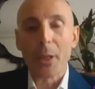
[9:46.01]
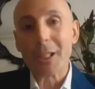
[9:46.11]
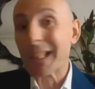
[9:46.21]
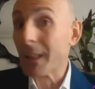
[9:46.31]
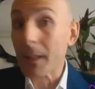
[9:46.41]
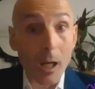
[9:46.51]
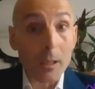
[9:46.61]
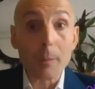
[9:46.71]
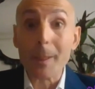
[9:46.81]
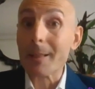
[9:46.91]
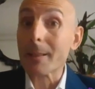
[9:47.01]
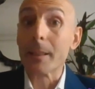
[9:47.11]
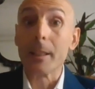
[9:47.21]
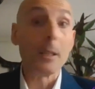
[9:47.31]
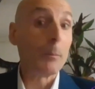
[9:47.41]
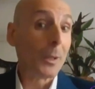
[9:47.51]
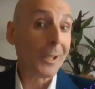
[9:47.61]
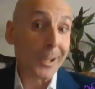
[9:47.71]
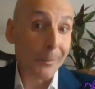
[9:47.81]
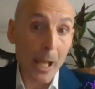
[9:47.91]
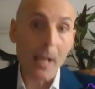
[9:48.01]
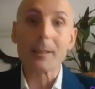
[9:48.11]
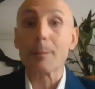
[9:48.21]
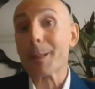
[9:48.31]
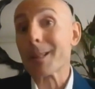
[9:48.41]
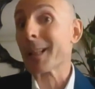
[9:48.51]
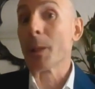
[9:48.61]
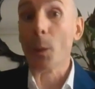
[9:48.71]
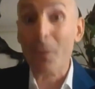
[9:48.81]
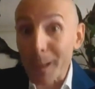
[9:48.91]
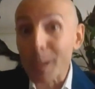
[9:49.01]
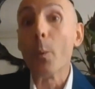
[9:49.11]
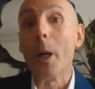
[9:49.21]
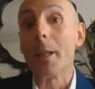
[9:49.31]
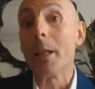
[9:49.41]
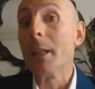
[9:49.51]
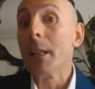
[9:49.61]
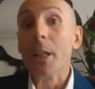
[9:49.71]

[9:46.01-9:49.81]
that economists and monetary experts know very well,